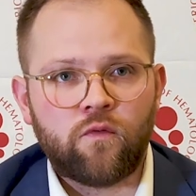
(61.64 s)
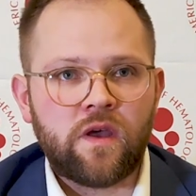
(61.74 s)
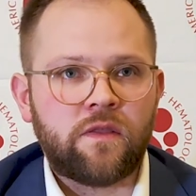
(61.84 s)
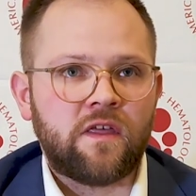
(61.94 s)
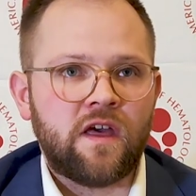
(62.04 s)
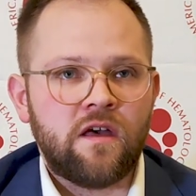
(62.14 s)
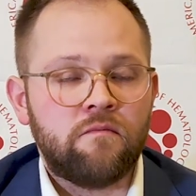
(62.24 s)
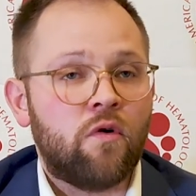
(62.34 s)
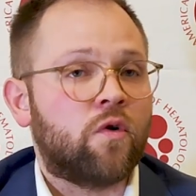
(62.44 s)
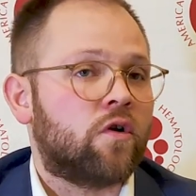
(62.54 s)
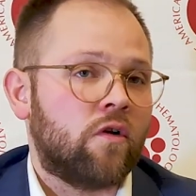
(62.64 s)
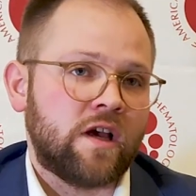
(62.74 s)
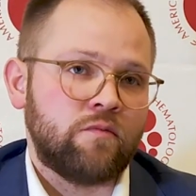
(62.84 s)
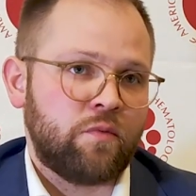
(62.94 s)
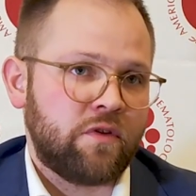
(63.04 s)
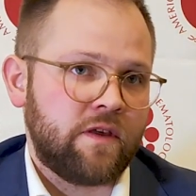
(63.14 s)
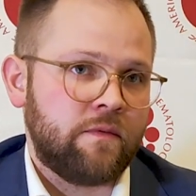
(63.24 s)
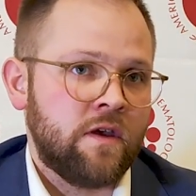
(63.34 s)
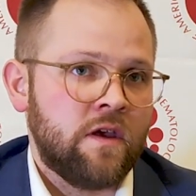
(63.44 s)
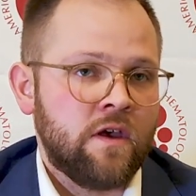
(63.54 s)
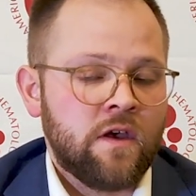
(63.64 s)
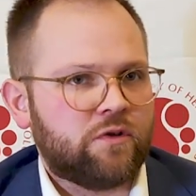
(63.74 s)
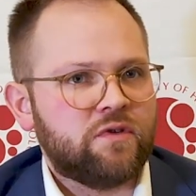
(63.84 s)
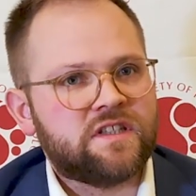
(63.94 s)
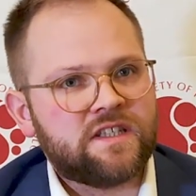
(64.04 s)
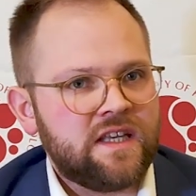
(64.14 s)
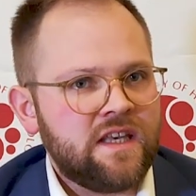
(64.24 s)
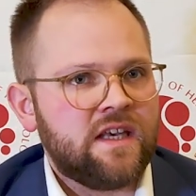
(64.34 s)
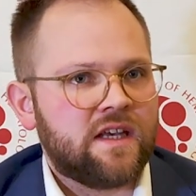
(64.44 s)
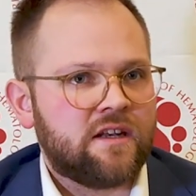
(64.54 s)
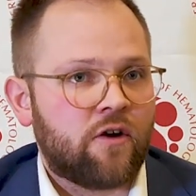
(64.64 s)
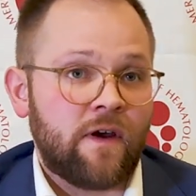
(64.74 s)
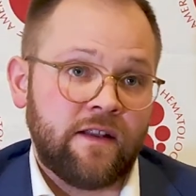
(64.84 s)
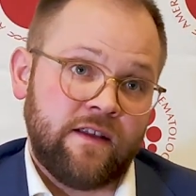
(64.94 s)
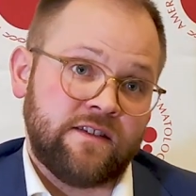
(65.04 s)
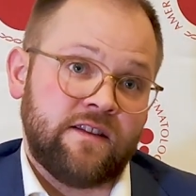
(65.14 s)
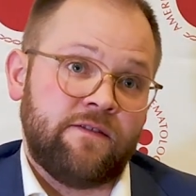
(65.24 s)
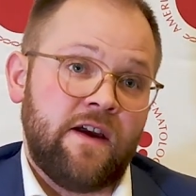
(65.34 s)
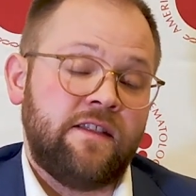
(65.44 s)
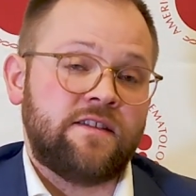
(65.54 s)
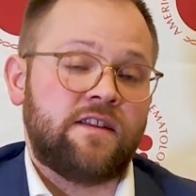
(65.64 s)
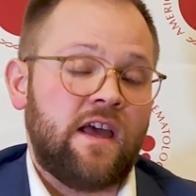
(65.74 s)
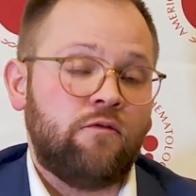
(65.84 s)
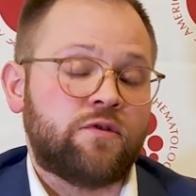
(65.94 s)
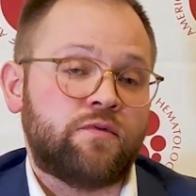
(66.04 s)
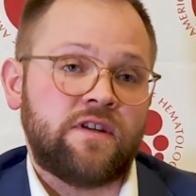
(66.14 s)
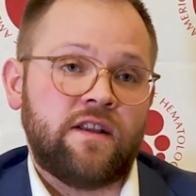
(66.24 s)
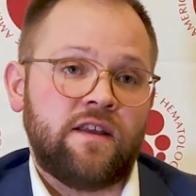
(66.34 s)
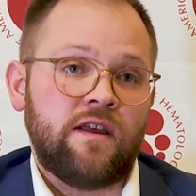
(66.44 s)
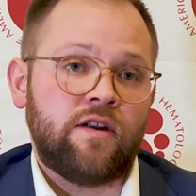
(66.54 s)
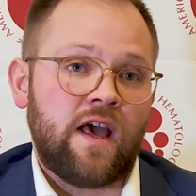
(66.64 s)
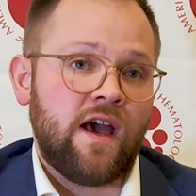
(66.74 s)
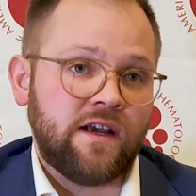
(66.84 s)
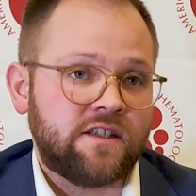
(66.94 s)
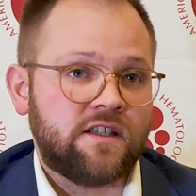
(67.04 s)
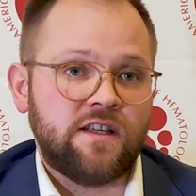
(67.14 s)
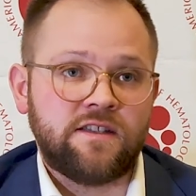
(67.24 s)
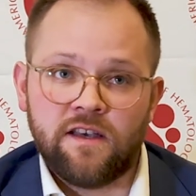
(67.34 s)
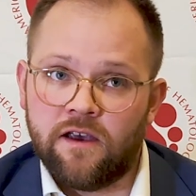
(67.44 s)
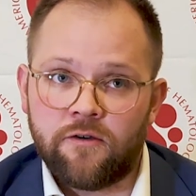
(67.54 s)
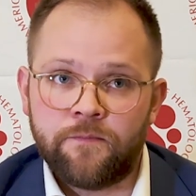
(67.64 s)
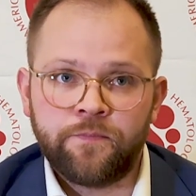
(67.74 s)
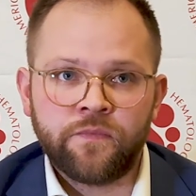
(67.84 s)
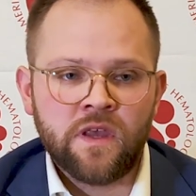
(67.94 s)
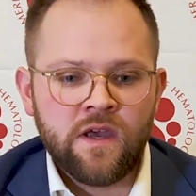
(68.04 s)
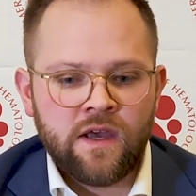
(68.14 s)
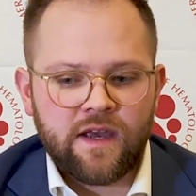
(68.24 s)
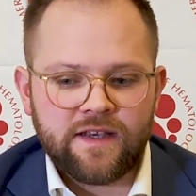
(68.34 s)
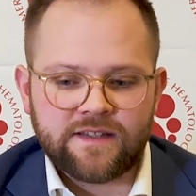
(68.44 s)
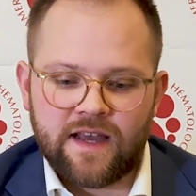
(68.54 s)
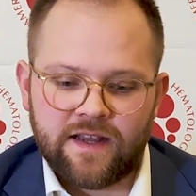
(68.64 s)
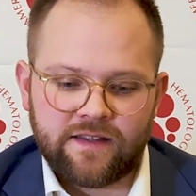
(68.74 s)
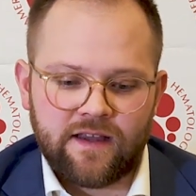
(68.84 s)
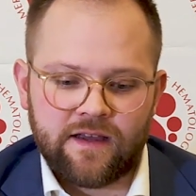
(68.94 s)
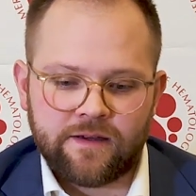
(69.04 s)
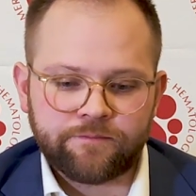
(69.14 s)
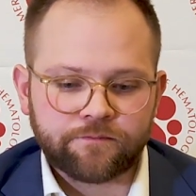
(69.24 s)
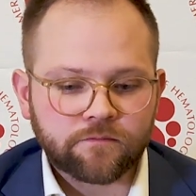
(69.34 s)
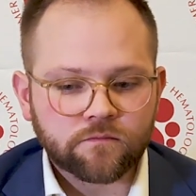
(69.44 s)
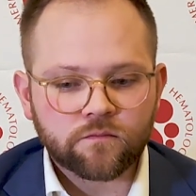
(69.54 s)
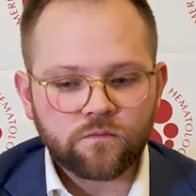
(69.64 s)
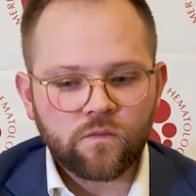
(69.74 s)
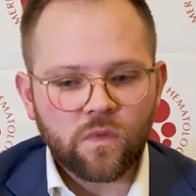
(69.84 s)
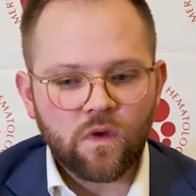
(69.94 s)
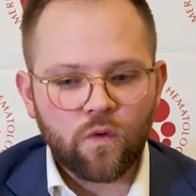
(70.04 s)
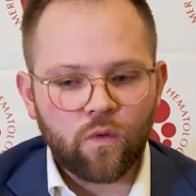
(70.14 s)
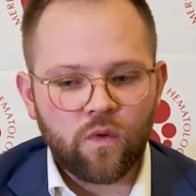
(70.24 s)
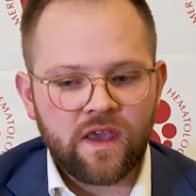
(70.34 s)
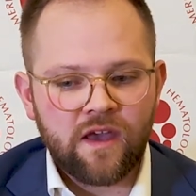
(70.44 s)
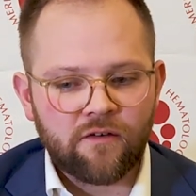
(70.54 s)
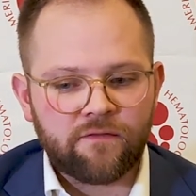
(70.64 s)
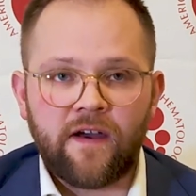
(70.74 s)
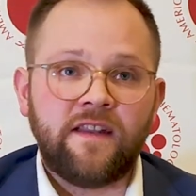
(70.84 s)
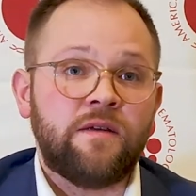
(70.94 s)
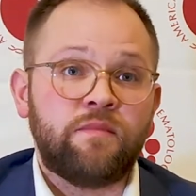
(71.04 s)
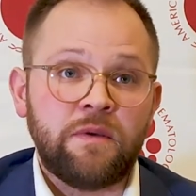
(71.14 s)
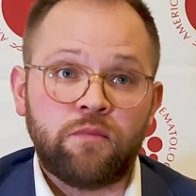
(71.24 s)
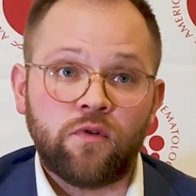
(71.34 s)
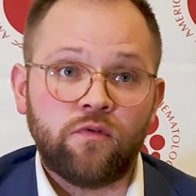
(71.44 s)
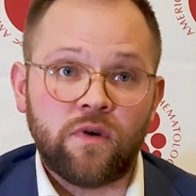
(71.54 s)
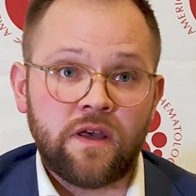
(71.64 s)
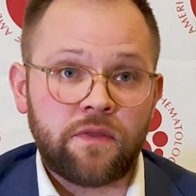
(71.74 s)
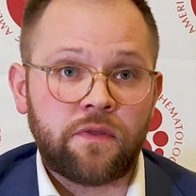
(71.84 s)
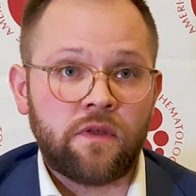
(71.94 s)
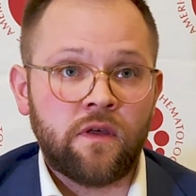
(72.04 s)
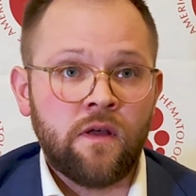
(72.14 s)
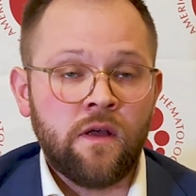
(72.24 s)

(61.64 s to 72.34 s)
with uh, monoclonal gammopathy. What we see in our findings and the findings that I was presenting here at ASH this year is that um, we are finding people with